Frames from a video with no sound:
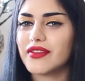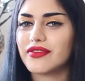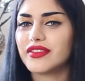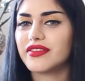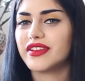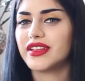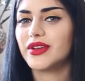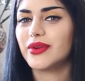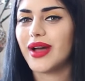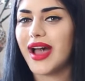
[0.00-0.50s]
every
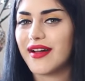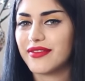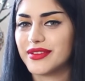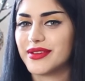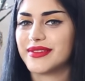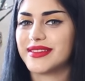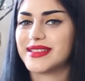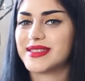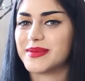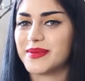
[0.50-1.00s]
video
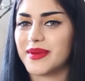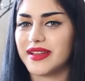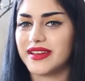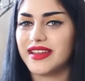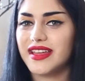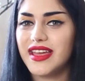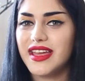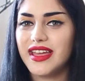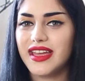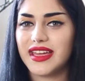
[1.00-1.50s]
after this one
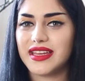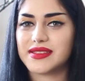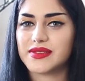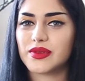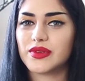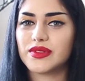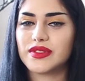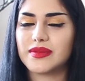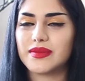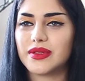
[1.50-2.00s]
is
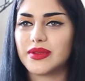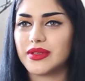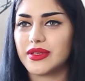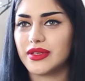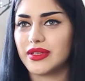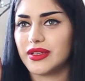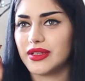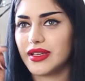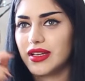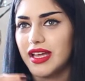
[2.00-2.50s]
going to
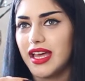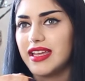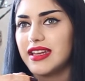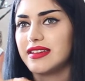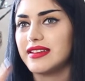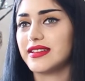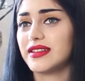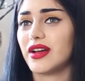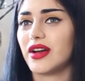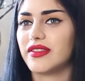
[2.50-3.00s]
be
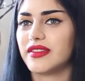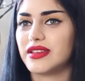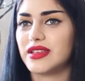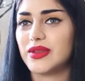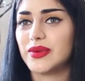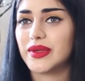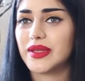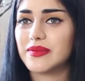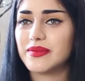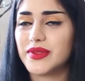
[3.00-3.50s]
edited on the
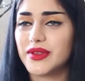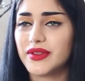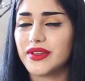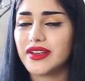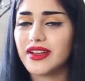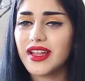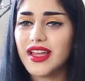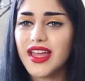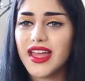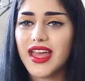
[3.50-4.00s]
new
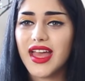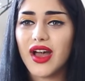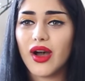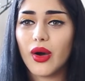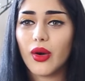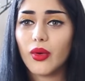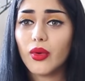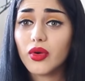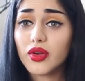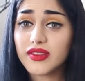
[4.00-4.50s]
computer,
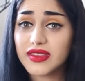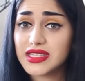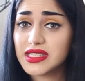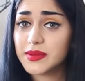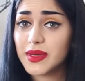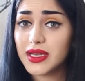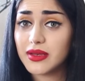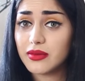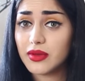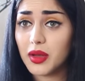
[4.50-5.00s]
or this
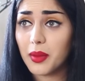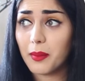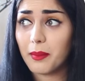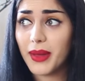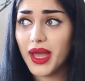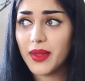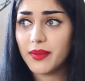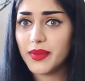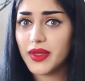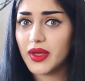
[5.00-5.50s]
one
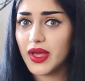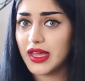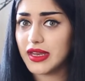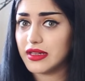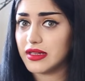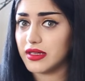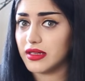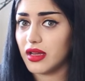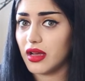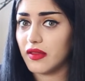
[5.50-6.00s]
might be
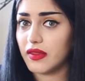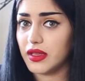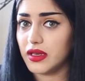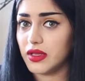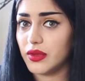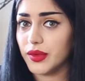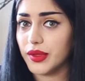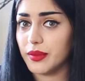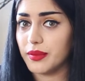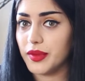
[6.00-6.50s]
edited on the
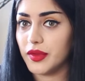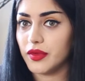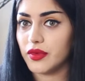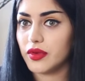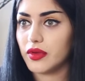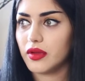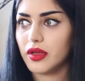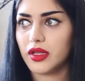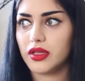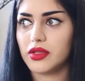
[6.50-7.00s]
new
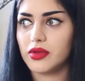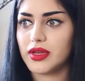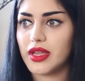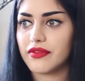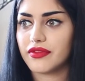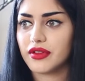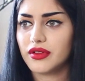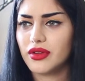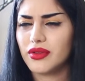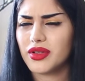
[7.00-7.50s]
computer. You
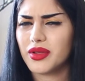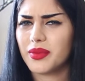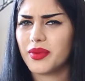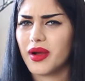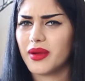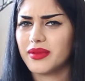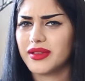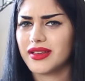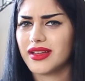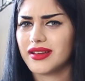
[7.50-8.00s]
never know. You're
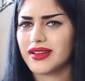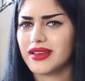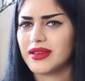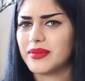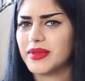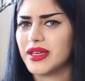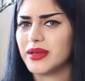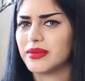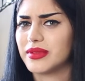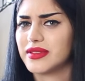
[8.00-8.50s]
probably not going
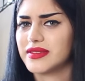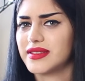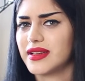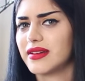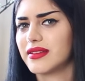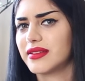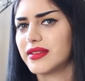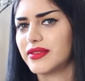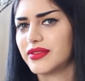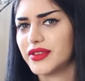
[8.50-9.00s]
to be able to
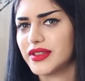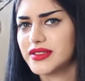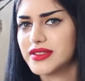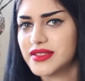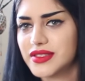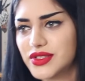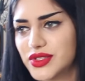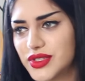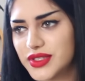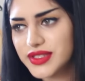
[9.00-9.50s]
tell the
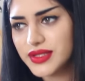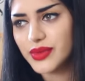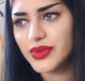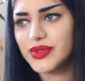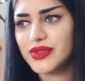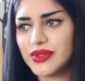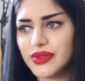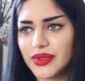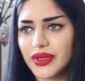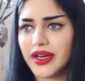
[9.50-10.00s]
difference. It's just
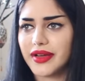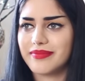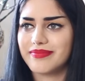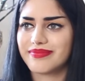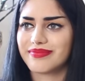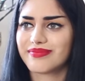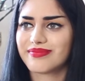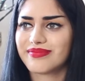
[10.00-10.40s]
going to um,